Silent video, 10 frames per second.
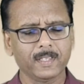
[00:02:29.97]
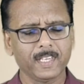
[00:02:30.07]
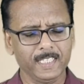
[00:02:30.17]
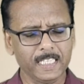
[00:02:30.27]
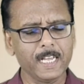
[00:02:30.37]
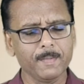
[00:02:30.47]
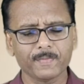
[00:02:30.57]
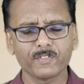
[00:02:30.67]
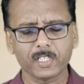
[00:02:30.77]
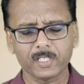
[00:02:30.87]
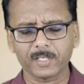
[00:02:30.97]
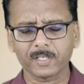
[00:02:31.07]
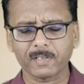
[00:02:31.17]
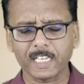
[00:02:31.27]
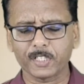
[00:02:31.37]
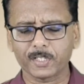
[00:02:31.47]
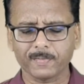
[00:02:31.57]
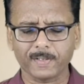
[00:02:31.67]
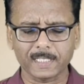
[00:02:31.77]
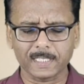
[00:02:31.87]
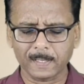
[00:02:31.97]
in the name of Jesus Christ, our Father.